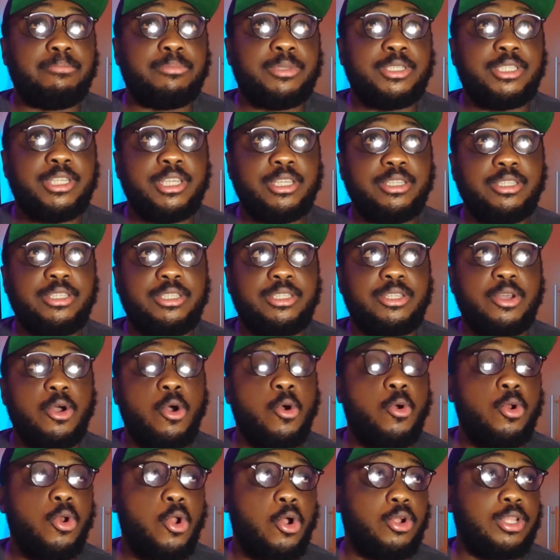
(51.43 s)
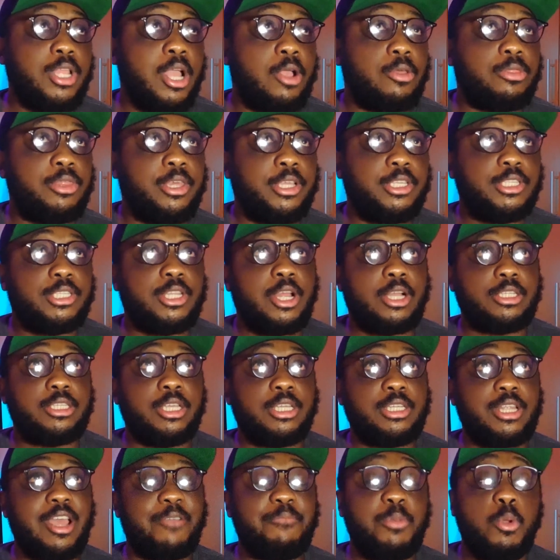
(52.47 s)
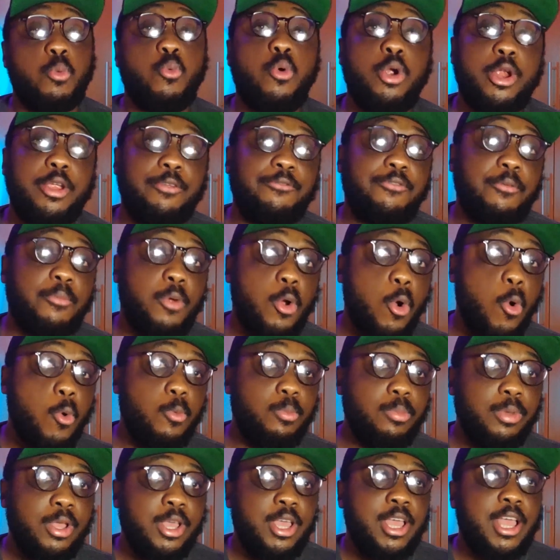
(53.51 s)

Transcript: Since the whole lockdown thing started, I've been working from home.